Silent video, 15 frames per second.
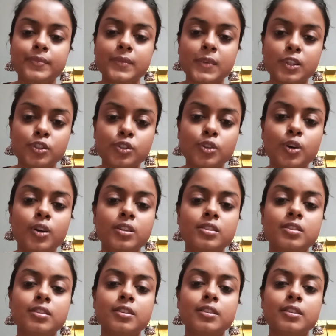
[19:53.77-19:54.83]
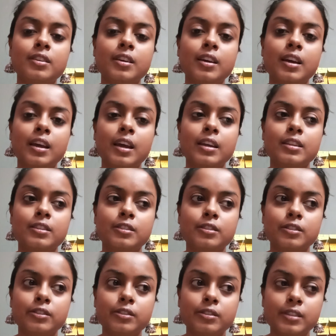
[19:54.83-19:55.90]
does not
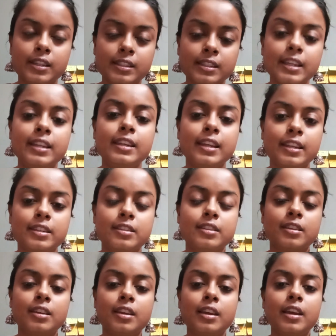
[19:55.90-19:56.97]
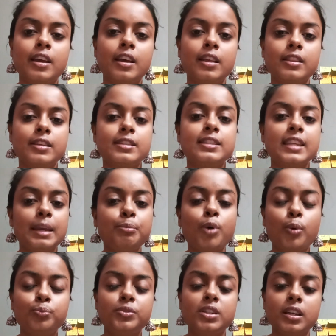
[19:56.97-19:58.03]
designate the same
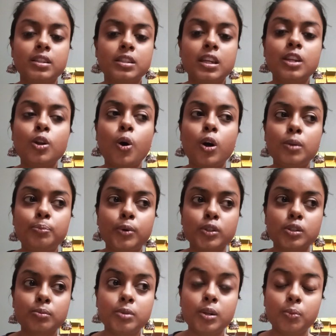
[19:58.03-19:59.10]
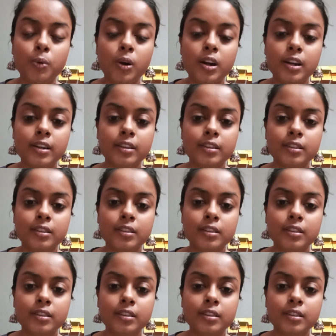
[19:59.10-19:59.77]
object in all possible world?